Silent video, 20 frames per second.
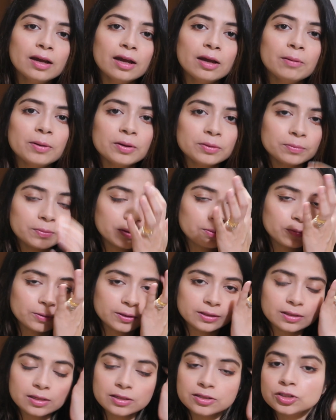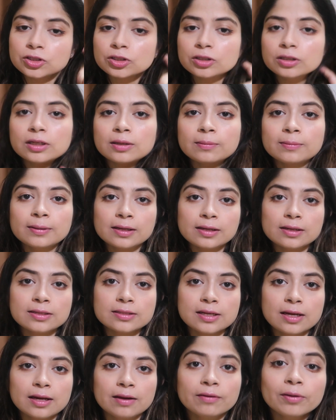about my weight loss journey, because
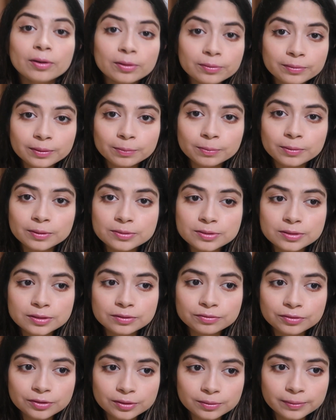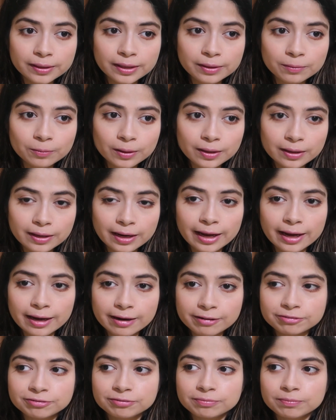I have already posted for my
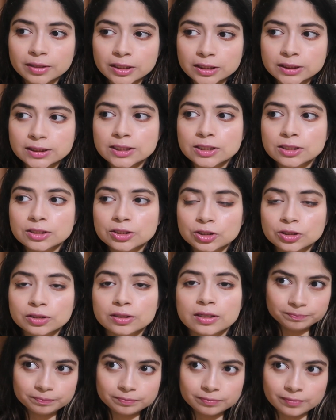1.5 months journey.